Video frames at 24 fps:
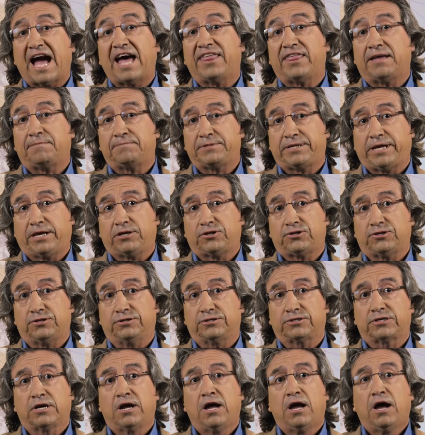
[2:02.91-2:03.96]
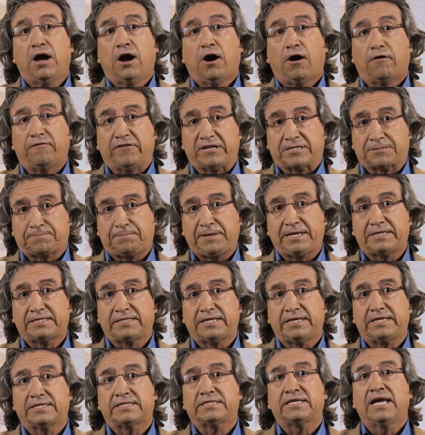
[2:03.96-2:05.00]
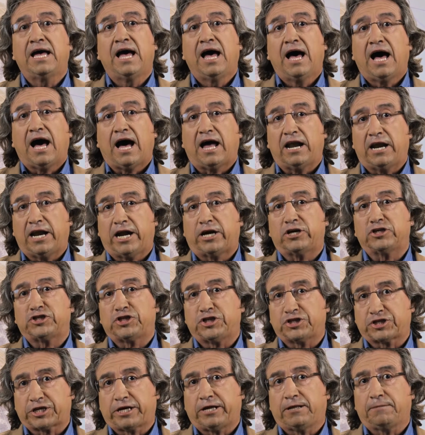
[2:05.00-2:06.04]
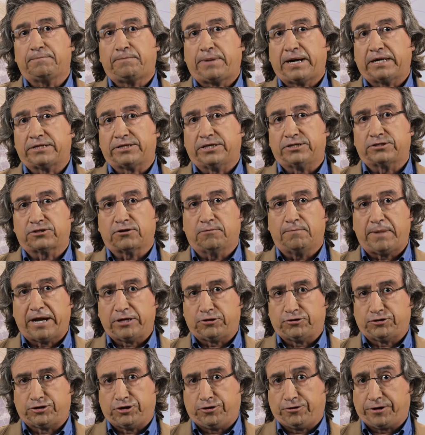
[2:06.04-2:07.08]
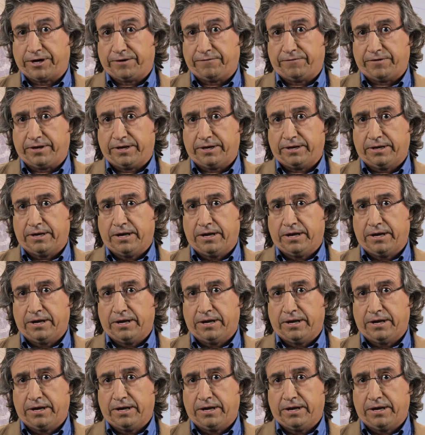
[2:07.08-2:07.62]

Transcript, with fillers: adaptation of species and large-scale patterns of biogeography.